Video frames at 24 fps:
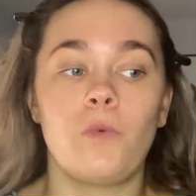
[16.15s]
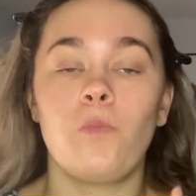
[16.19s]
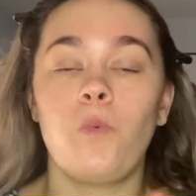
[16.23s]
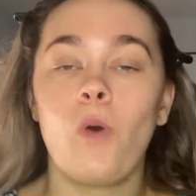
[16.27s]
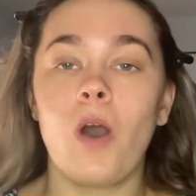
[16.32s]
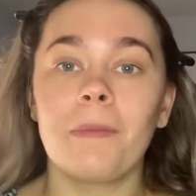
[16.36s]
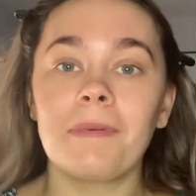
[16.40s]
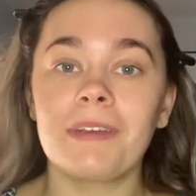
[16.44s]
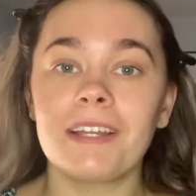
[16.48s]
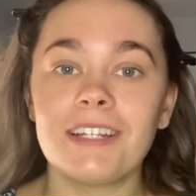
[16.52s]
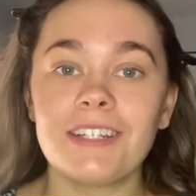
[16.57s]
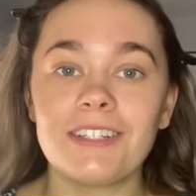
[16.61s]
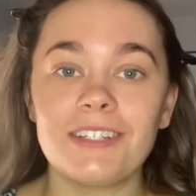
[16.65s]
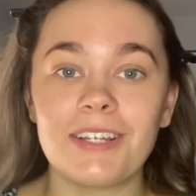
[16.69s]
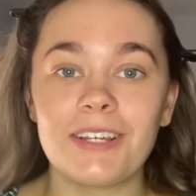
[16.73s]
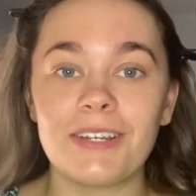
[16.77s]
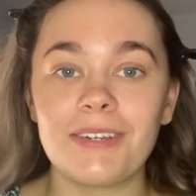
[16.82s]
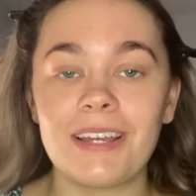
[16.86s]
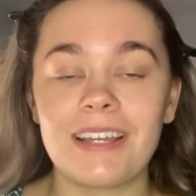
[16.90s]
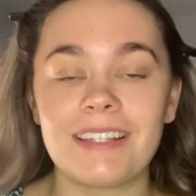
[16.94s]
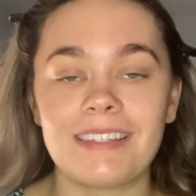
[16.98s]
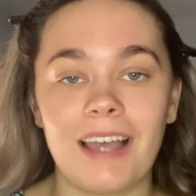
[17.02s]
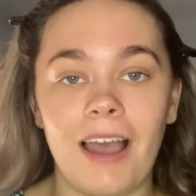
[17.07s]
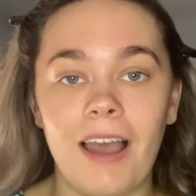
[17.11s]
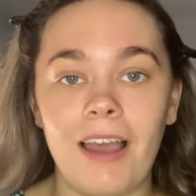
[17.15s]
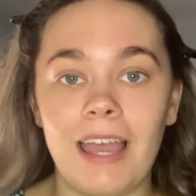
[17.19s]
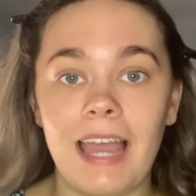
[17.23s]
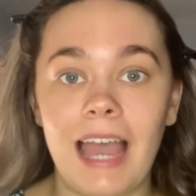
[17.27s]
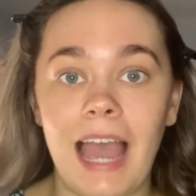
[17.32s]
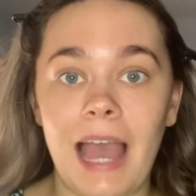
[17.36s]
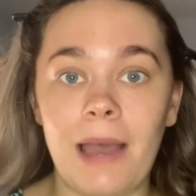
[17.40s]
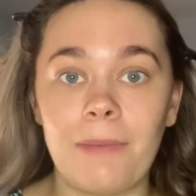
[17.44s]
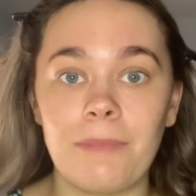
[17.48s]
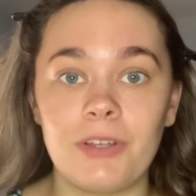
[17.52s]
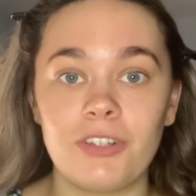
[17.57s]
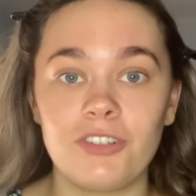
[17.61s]
What I'm going to do is I
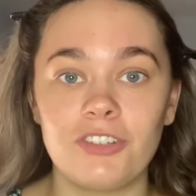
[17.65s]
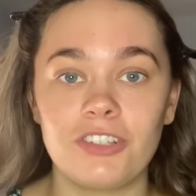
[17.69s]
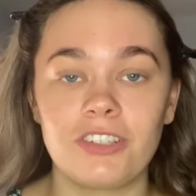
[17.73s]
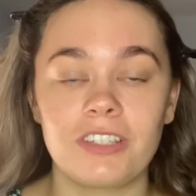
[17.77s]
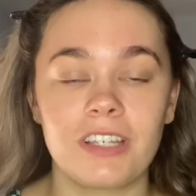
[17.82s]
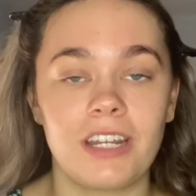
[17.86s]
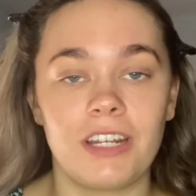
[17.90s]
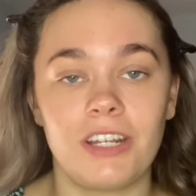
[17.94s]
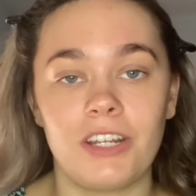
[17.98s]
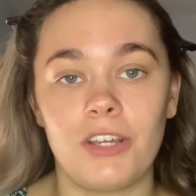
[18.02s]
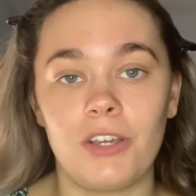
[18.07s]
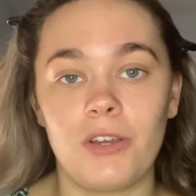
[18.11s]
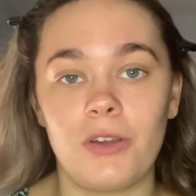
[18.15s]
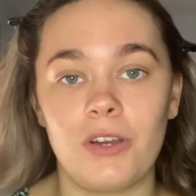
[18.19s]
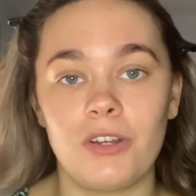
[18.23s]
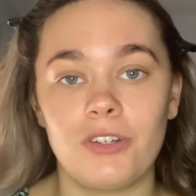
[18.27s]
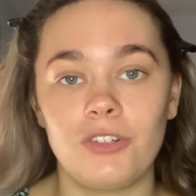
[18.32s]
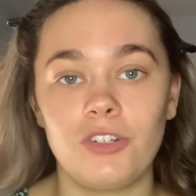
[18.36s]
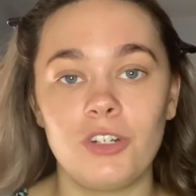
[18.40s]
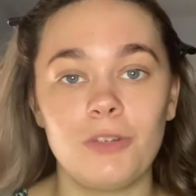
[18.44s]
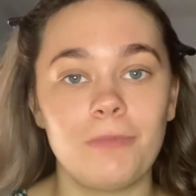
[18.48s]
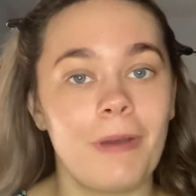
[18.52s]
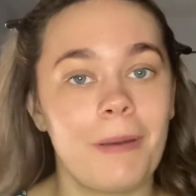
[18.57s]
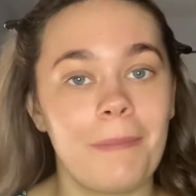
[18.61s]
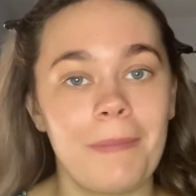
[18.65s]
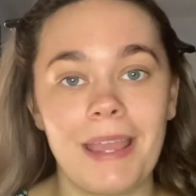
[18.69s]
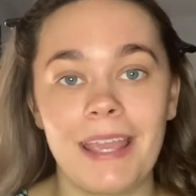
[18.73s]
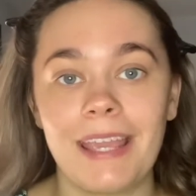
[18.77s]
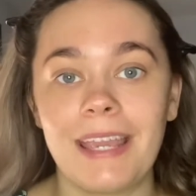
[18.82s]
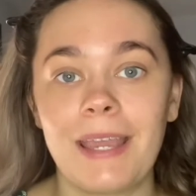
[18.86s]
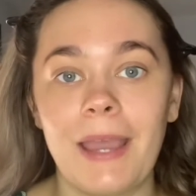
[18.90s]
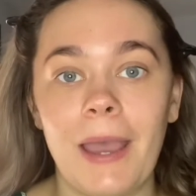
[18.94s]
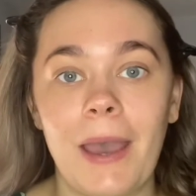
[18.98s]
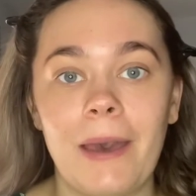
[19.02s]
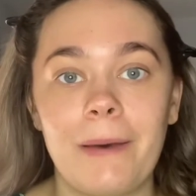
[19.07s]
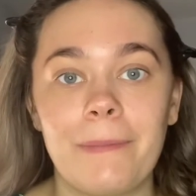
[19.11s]
am just going to do my
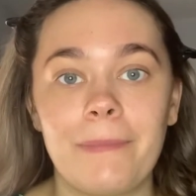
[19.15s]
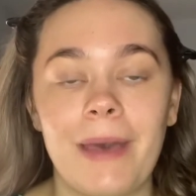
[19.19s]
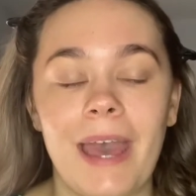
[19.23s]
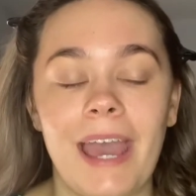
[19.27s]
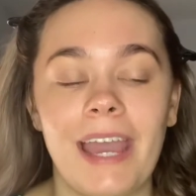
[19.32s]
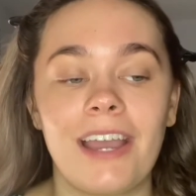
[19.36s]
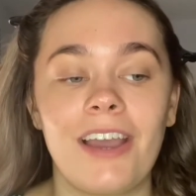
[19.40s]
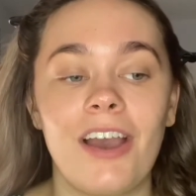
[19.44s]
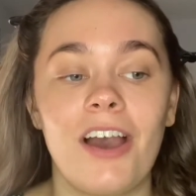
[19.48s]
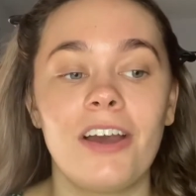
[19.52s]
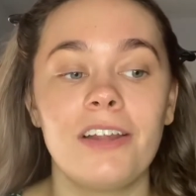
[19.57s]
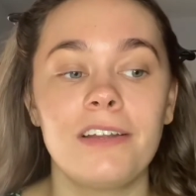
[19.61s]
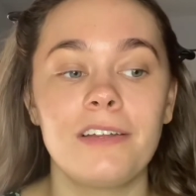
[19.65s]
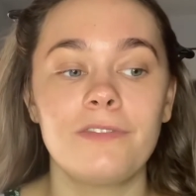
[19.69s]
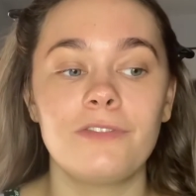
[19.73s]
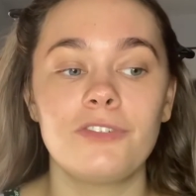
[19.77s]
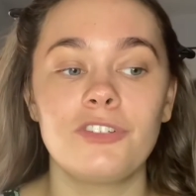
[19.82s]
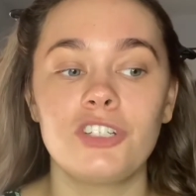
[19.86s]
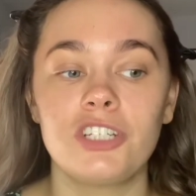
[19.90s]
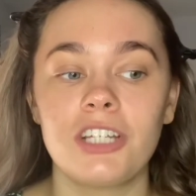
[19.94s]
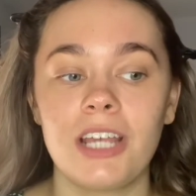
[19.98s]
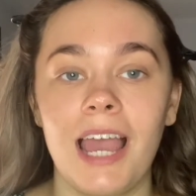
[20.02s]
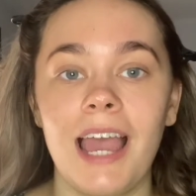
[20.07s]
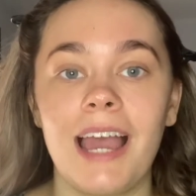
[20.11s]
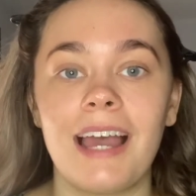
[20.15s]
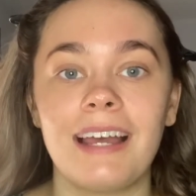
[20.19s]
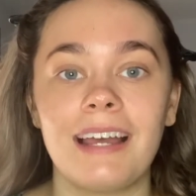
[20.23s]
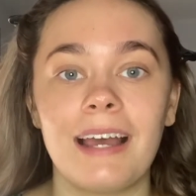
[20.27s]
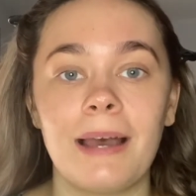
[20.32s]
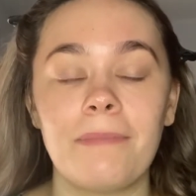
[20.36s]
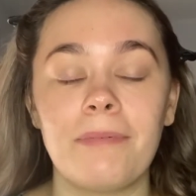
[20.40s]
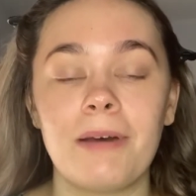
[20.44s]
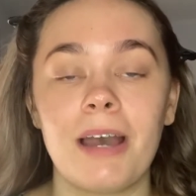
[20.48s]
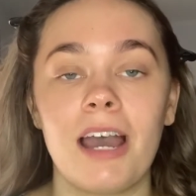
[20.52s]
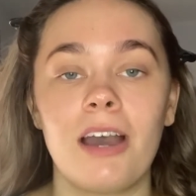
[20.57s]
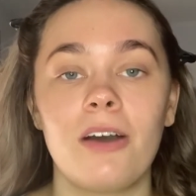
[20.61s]
makeup and kind of chat
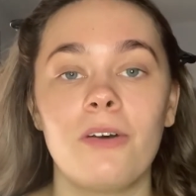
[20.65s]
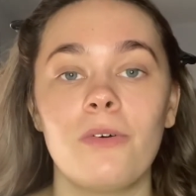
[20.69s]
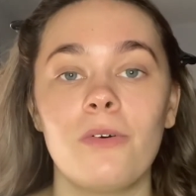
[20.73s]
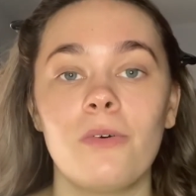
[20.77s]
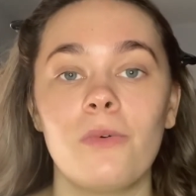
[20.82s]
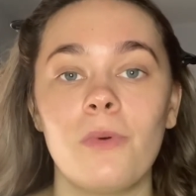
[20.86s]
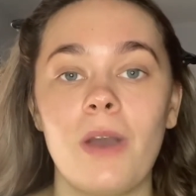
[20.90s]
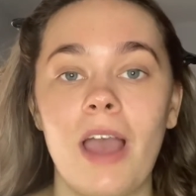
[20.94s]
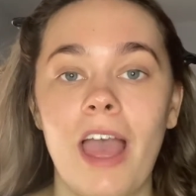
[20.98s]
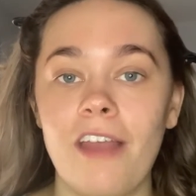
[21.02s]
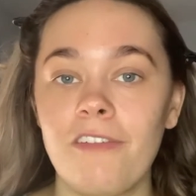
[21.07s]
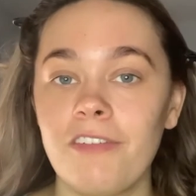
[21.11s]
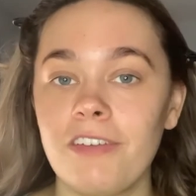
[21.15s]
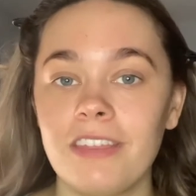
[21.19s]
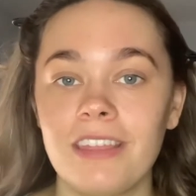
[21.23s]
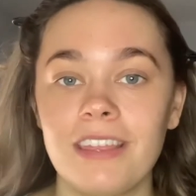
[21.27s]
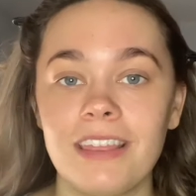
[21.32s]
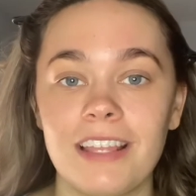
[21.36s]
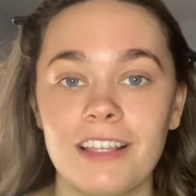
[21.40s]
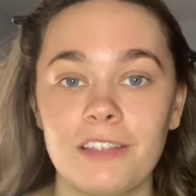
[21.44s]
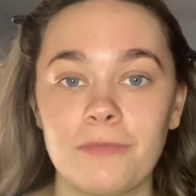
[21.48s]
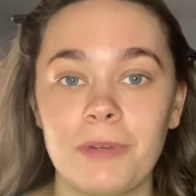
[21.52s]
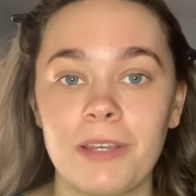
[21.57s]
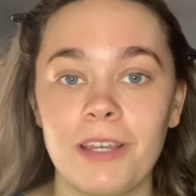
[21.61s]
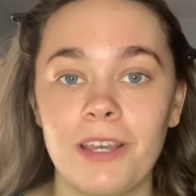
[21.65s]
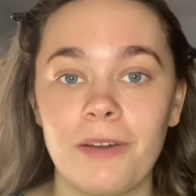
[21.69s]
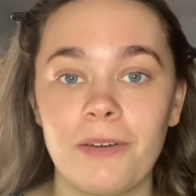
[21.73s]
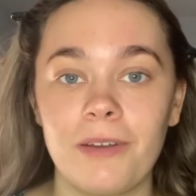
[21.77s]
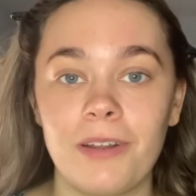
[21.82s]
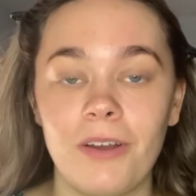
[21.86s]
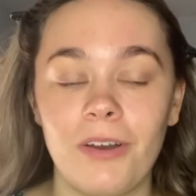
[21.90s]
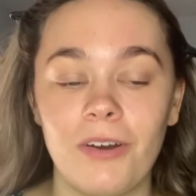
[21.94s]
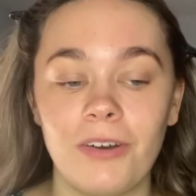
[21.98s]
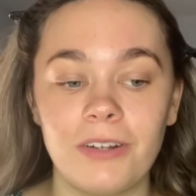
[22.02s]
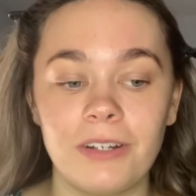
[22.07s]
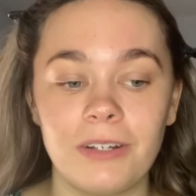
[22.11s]
about everything that's been
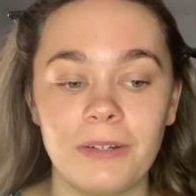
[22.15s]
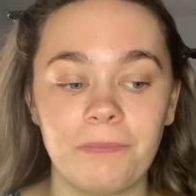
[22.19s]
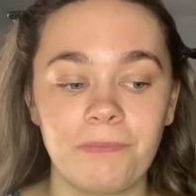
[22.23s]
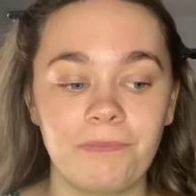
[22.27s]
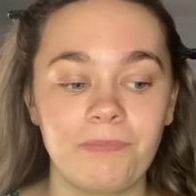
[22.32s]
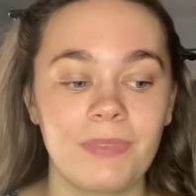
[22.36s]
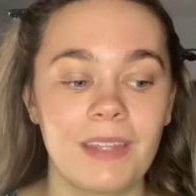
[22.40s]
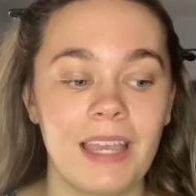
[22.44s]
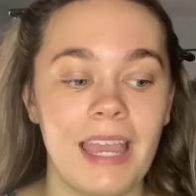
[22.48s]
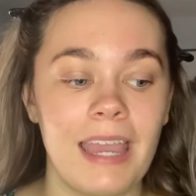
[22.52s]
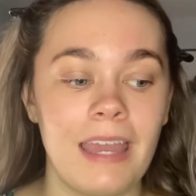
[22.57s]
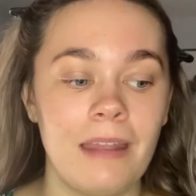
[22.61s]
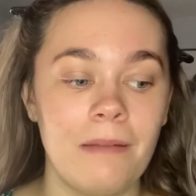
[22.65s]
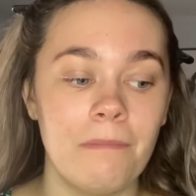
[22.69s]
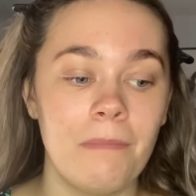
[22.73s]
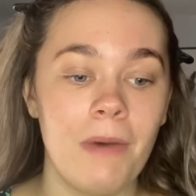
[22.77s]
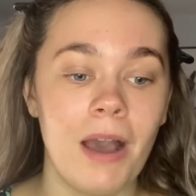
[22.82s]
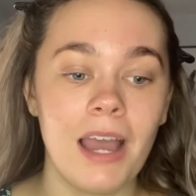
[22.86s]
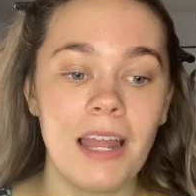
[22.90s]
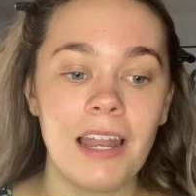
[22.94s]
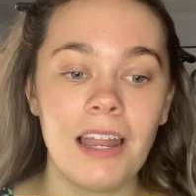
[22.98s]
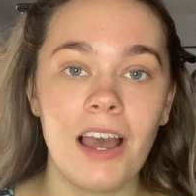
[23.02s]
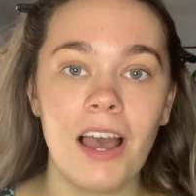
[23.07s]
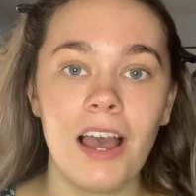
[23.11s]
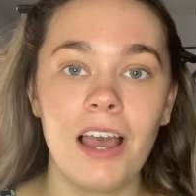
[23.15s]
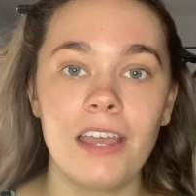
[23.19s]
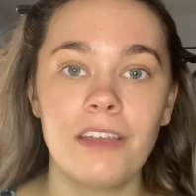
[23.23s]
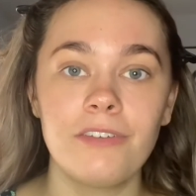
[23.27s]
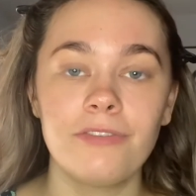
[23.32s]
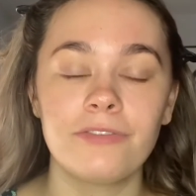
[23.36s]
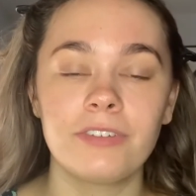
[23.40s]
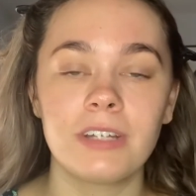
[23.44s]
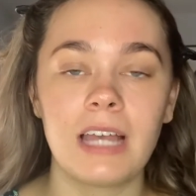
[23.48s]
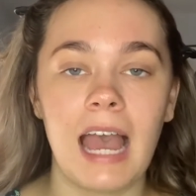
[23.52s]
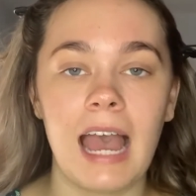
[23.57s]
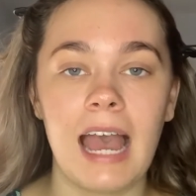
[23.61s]
going on in my
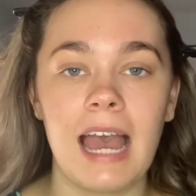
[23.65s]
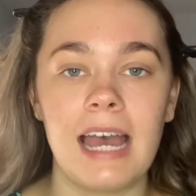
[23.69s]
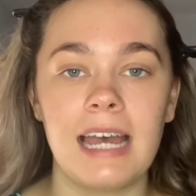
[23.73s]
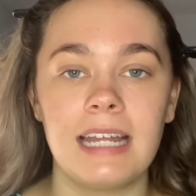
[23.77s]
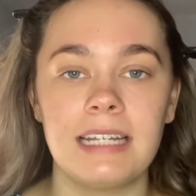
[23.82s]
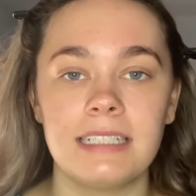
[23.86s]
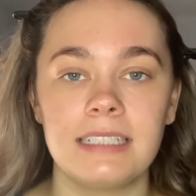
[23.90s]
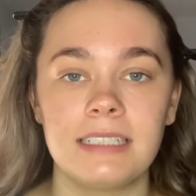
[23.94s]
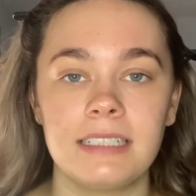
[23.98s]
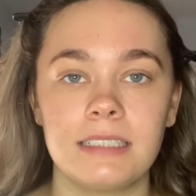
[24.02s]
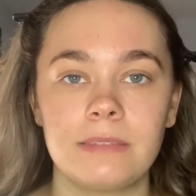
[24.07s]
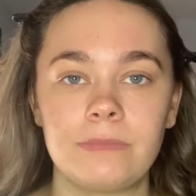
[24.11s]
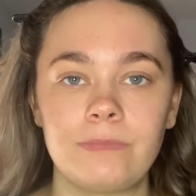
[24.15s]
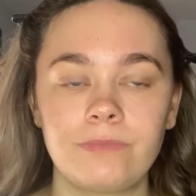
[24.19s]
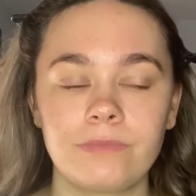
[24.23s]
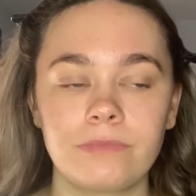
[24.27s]
life and